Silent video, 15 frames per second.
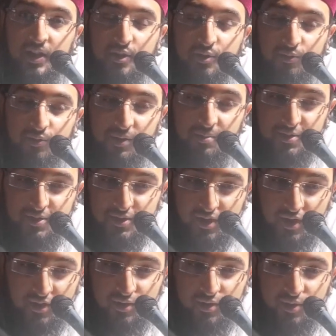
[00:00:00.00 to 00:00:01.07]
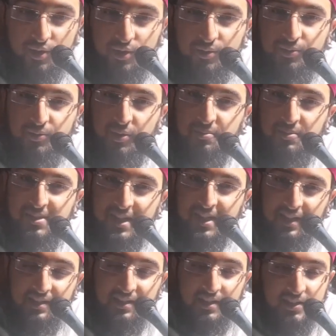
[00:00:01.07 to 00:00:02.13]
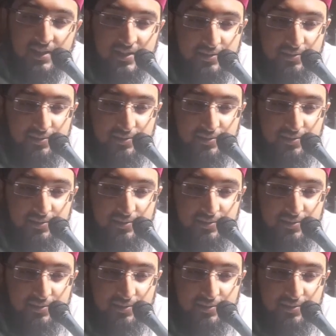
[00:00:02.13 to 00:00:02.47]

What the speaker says: from sorrow, from sadness,